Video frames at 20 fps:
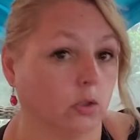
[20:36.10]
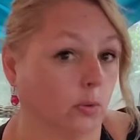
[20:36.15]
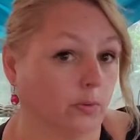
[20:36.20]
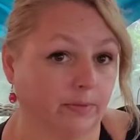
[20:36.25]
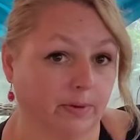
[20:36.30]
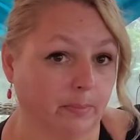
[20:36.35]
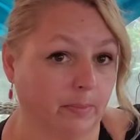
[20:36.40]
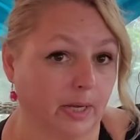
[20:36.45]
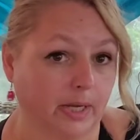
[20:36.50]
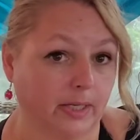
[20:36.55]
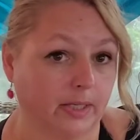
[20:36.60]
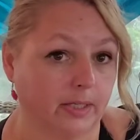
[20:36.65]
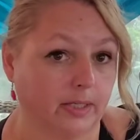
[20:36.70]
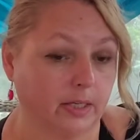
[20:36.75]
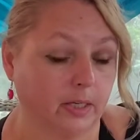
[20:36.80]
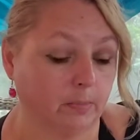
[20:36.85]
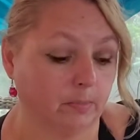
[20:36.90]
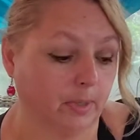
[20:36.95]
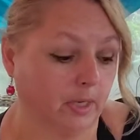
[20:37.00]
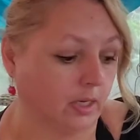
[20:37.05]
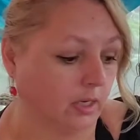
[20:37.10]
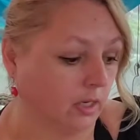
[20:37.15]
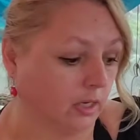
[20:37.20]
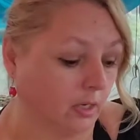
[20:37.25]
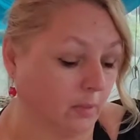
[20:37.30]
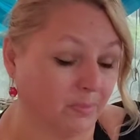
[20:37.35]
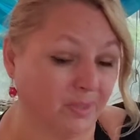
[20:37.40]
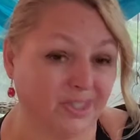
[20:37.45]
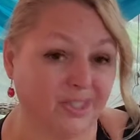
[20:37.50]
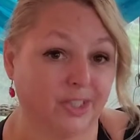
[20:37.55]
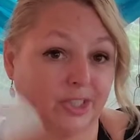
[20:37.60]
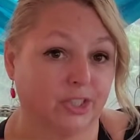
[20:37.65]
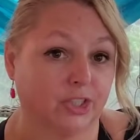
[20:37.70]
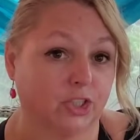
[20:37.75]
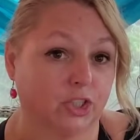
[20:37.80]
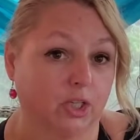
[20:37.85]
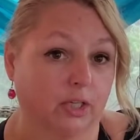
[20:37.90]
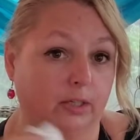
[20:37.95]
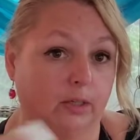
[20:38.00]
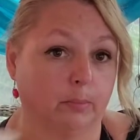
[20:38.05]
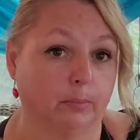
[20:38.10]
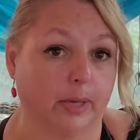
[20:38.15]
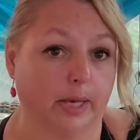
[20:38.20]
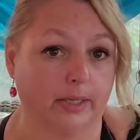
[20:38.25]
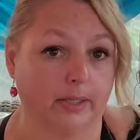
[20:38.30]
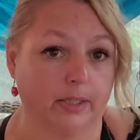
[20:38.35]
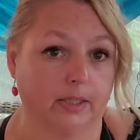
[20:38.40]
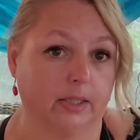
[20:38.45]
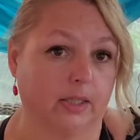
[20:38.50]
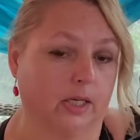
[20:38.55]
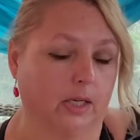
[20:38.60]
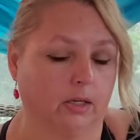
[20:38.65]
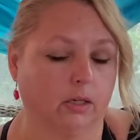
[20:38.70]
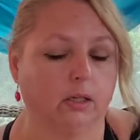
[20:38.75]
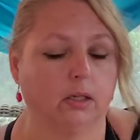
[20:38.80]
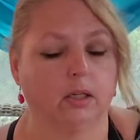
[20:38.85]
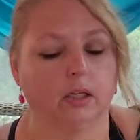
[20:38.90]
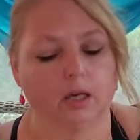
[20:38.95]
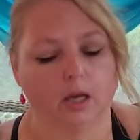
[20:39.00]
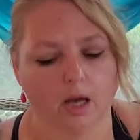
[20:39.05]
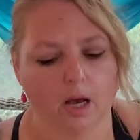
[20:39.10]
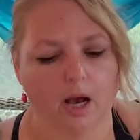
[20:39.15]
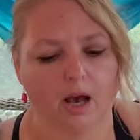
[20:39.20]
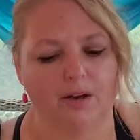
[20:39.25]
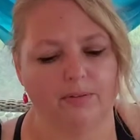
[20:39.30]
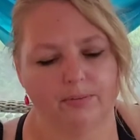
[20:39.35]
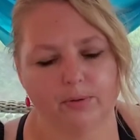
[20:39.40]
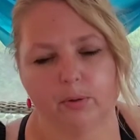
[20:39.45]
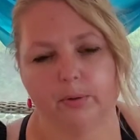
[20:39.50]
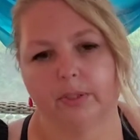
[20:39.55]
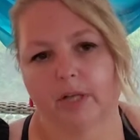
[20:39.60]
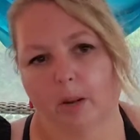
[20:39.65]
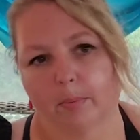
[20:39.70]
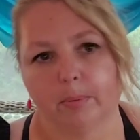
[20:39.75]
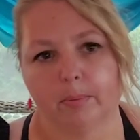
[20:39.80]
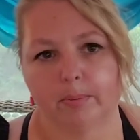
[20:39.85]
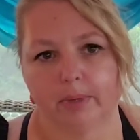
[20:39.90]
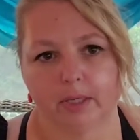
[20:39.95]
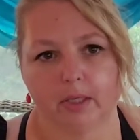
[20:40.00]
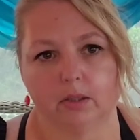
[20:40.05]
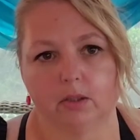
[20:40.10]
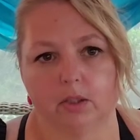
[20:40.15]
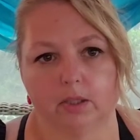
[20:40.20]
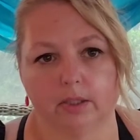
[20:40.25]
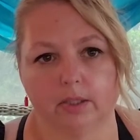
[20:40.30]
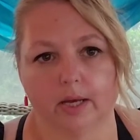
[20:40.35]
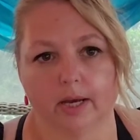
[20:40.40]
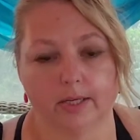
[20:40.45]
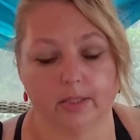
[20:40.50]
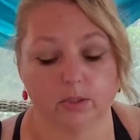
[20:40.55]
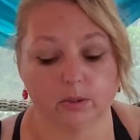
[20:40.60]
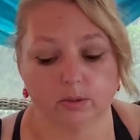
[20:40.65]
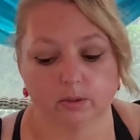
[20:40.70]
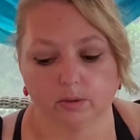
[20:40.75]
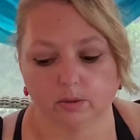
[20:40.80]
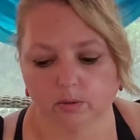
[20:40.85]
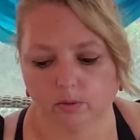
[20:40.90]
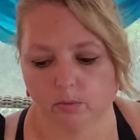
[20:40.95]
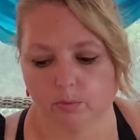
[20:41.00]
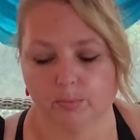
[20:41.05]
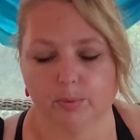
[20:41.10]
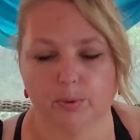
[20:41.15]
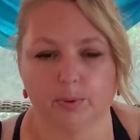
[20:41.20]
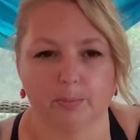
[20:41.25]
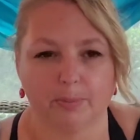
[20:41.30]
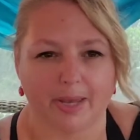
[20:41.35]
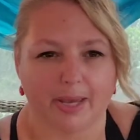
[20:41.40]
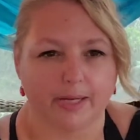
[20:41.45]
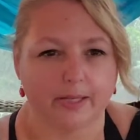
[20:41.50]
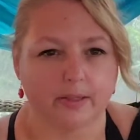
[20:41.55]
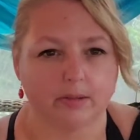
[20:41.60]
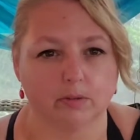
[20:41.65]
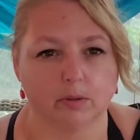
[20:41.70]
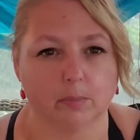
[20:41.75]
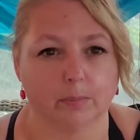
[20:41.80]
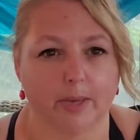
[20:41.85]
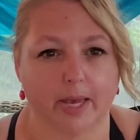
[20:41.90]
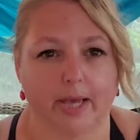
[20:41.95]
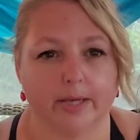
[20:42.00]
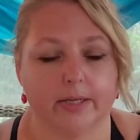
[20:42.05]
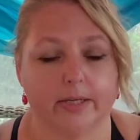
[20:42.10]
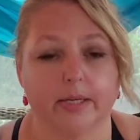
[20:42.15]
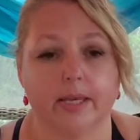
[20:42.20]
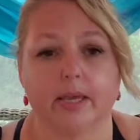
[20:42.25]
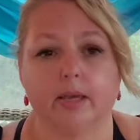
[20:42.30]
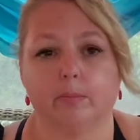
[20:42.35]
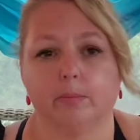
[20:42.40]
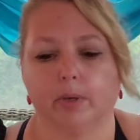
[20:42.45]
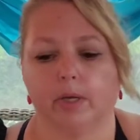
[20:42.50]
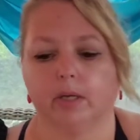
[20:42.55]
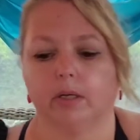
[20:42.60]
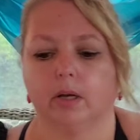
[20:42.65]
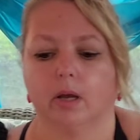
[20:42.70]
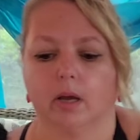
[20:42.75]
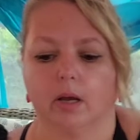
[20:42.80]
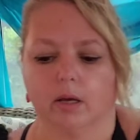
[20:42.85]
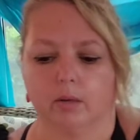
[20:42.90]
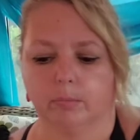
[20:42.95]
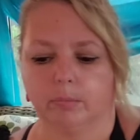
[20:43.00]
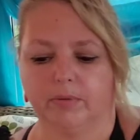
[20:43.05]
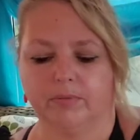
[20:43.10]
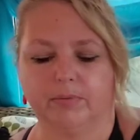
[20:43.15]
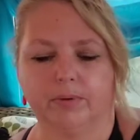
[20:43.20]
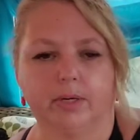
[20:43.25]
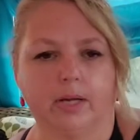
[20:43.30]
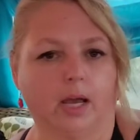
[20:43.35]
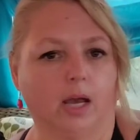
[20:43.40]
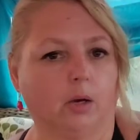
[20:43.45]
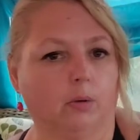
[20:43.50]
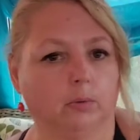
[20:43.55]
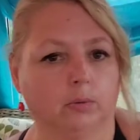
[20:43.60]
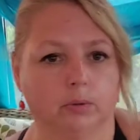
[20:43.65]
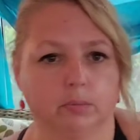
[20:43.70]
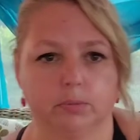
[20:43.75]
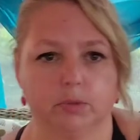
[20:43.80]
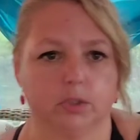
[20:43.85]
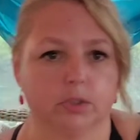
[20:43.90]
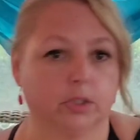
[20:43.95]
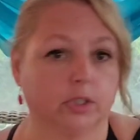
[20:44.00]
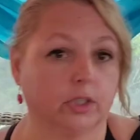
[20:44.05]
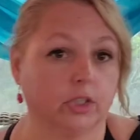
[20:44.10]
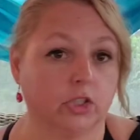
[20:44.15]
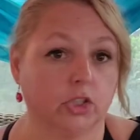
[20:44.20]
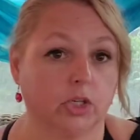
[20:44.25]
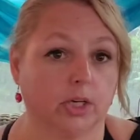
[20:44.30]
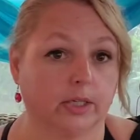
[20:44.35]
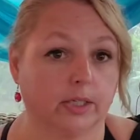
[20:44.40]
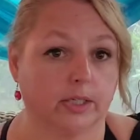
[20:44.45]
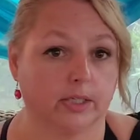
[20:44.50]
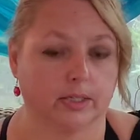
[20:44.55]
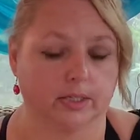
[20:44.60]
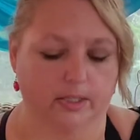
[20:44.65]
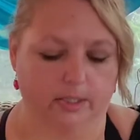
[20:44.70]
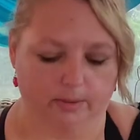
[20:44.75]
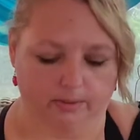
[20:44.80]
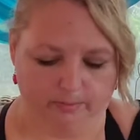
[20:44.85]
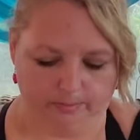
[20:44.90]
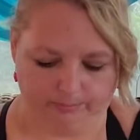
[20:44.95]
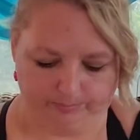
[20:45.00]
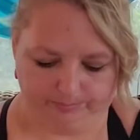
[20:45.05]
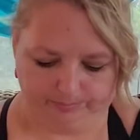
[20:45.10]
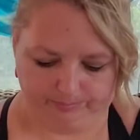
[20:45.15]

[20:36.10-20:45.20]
So if I'm not gonna keep it, I'm just gonna chuck it back in there. I'll fold it up and make it look nice. Put back in the little bag it came in. But for now, just gonna chuck it in there.